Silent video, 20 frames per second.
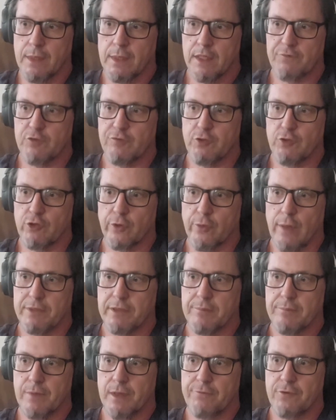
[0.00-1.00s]
if you feel
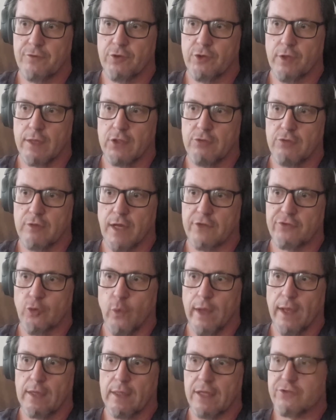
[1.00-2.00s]
corrupted, if you feel like you've lost your
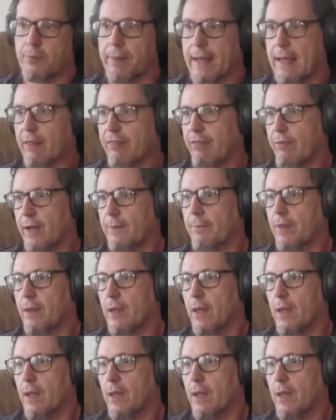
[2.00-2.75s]
way, lost your path, right?